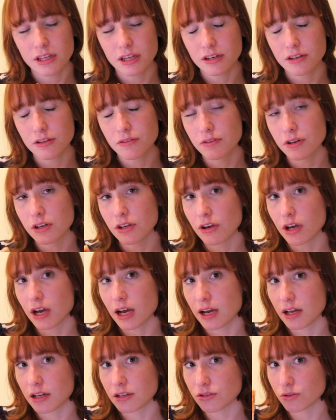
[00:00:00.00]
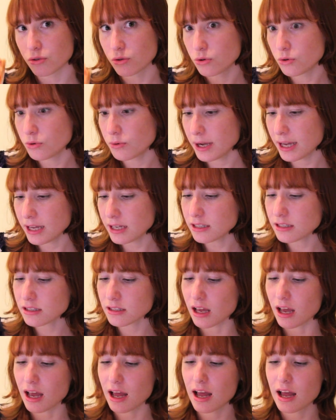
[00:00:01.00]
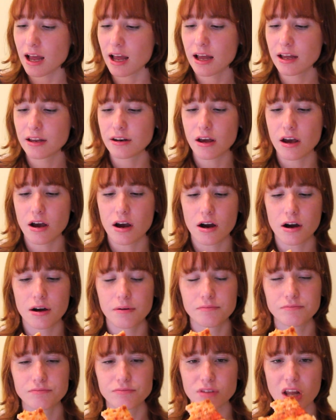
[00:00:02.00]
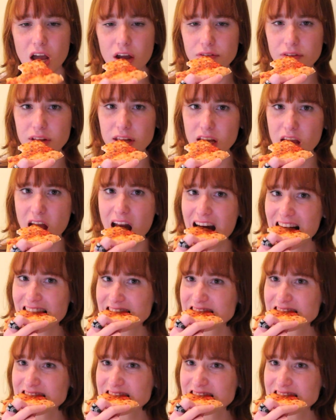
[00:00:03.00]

the end of the video as always, and I think